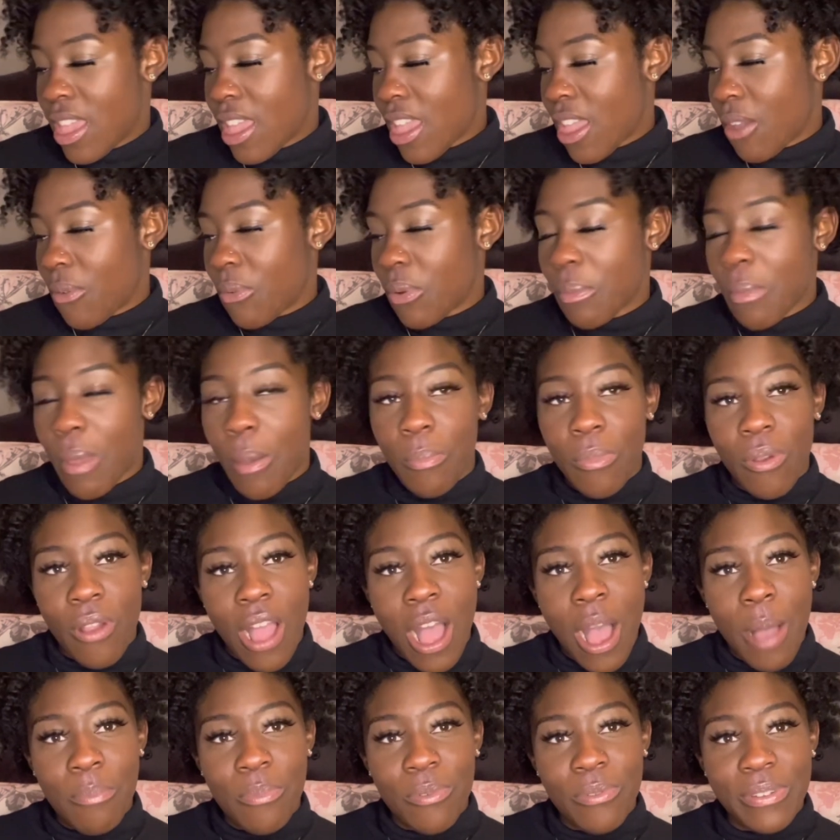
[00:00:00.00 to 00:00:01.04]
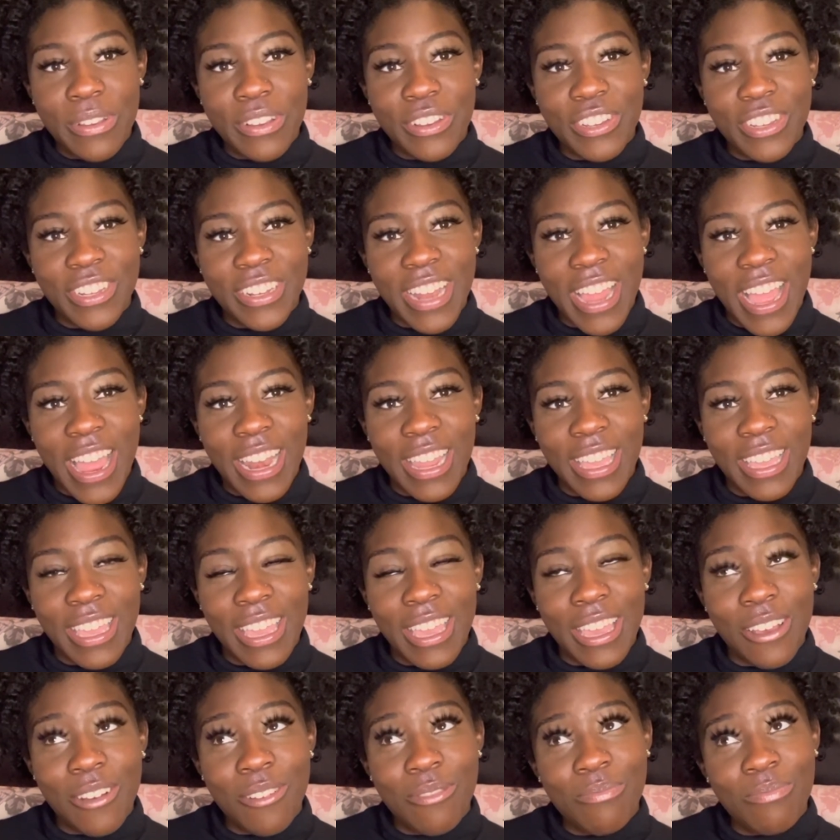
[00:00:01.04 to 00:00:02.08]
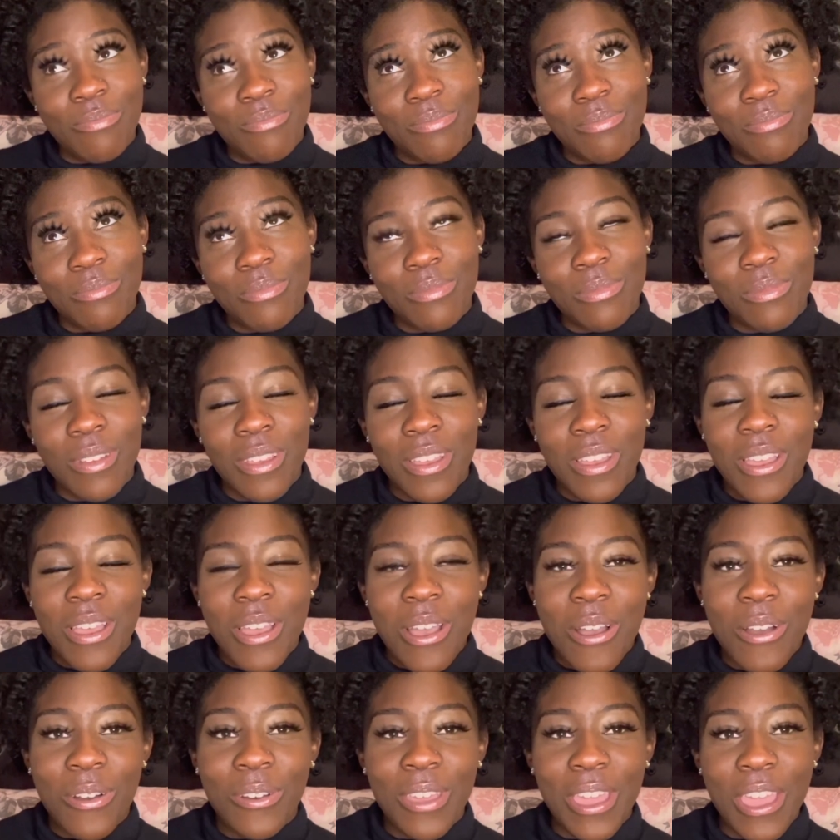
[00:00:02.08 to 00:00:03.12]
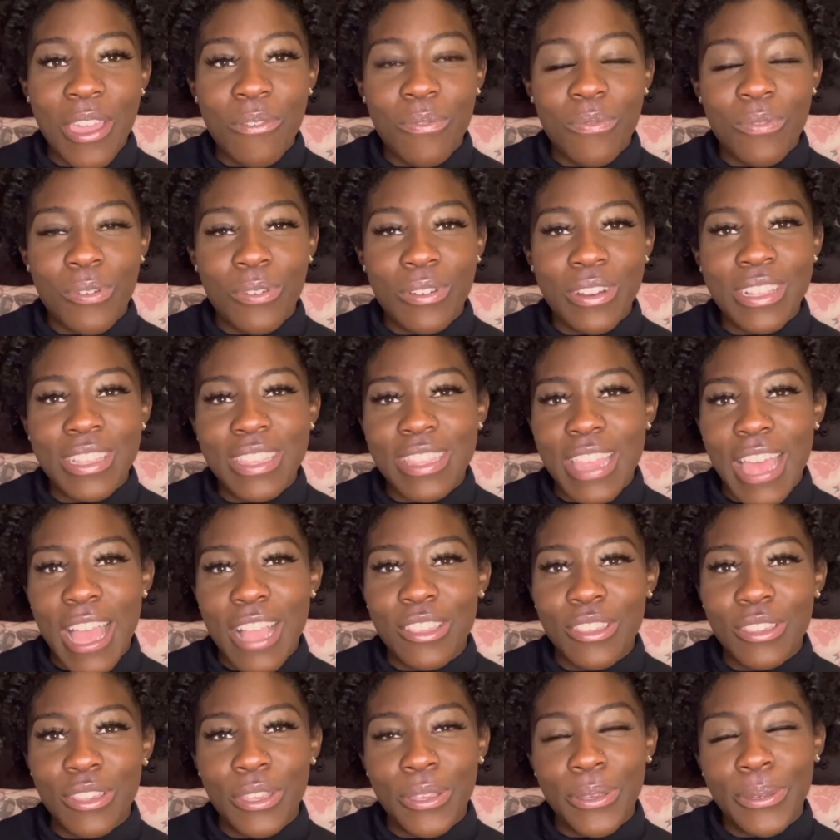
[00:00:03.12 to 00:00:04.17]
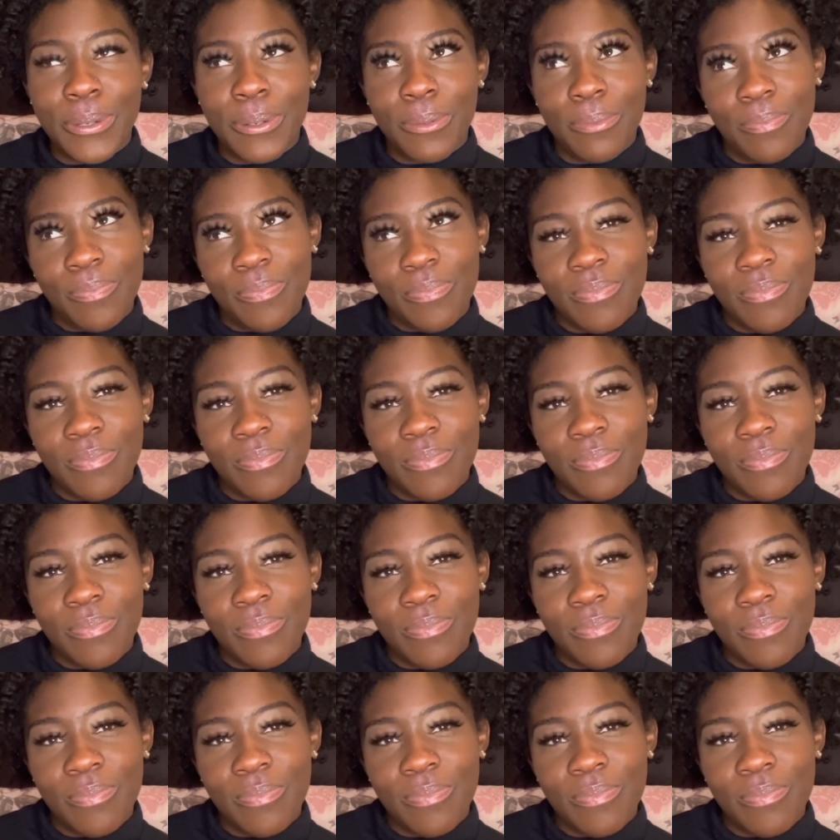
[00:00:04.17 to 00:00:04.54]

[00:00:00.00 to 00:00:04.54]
And remember Operation Nightingale. Okay, Florence, that's cute.